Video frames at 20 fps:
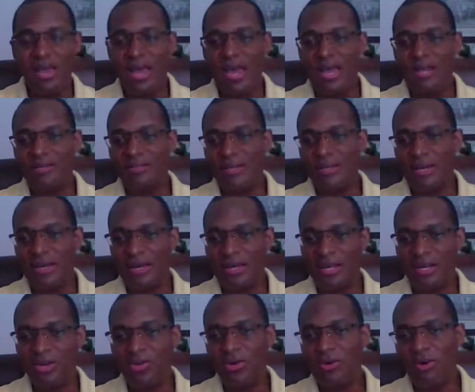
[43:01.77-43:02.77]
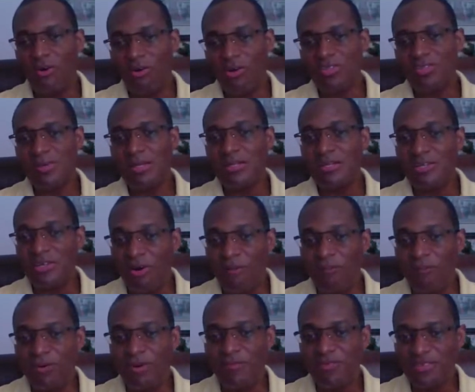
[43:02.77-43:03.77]
and look also at the
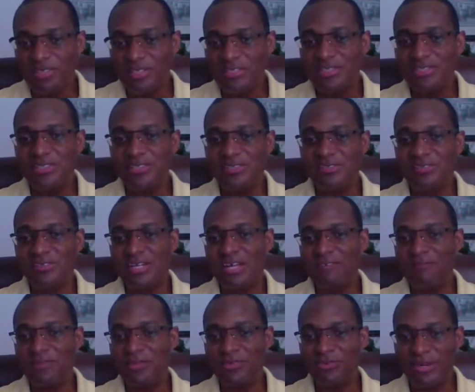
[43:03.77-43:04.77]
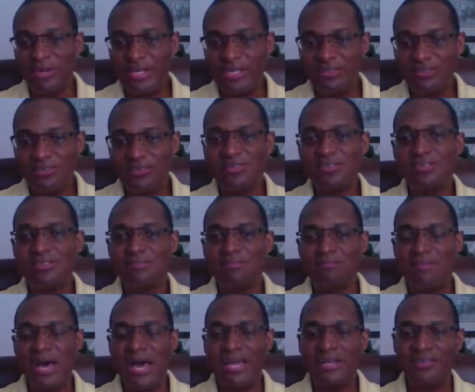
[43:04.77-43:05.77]
number of signatures that have been raised
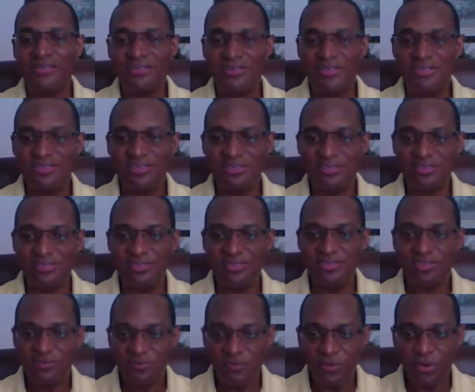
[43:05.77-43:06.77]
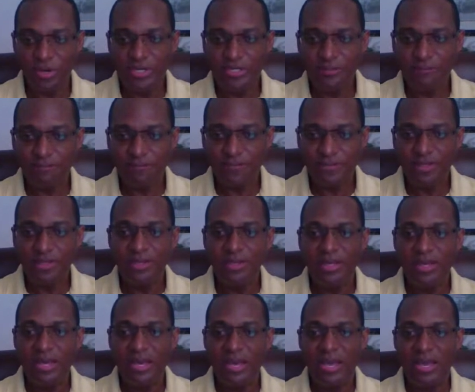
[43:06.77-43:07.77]
by the citizens for it.
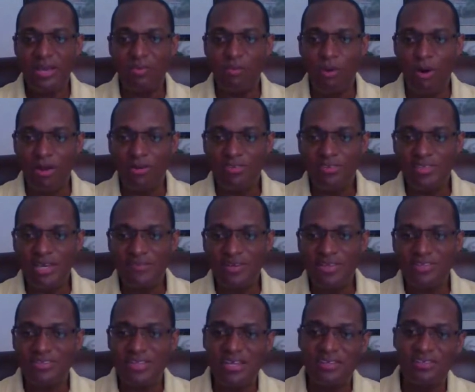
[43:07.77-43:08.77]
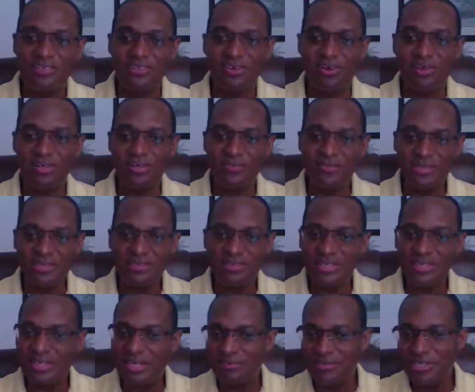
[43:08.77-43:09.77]
And once they've assessed all of this,
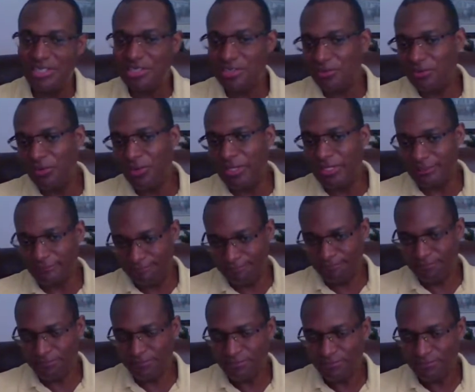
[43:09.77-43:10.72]
they can reach a ruling.